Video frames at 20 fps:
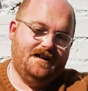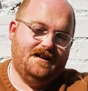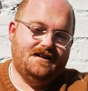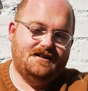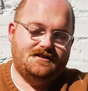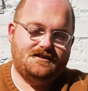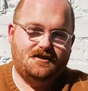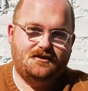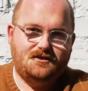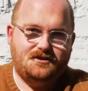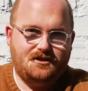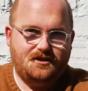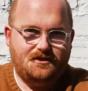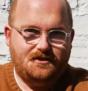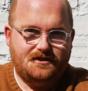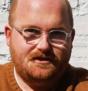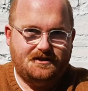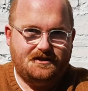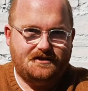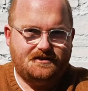So
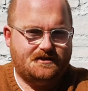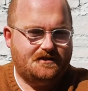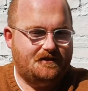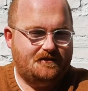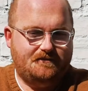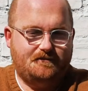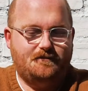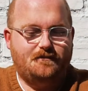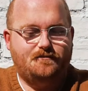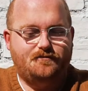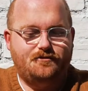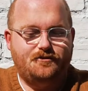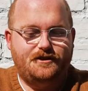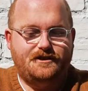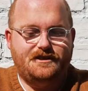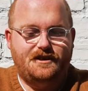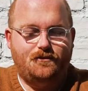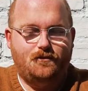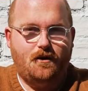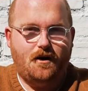Judas is
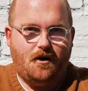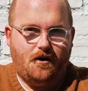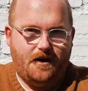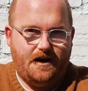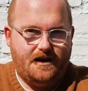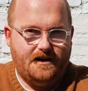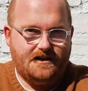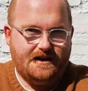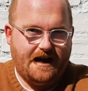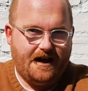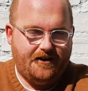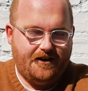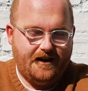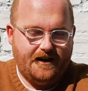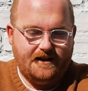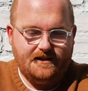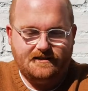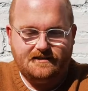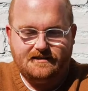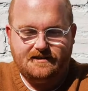pretty worried, carrying
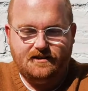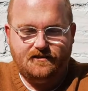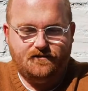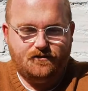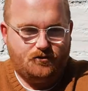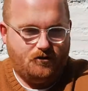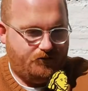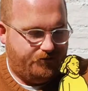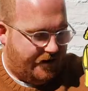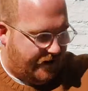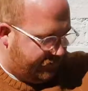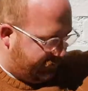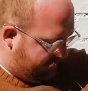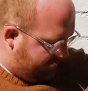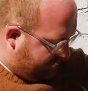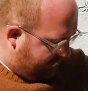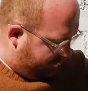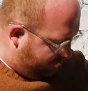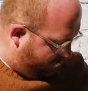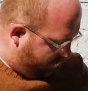his silver around at
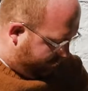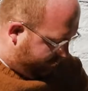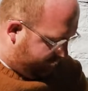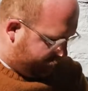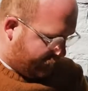that point.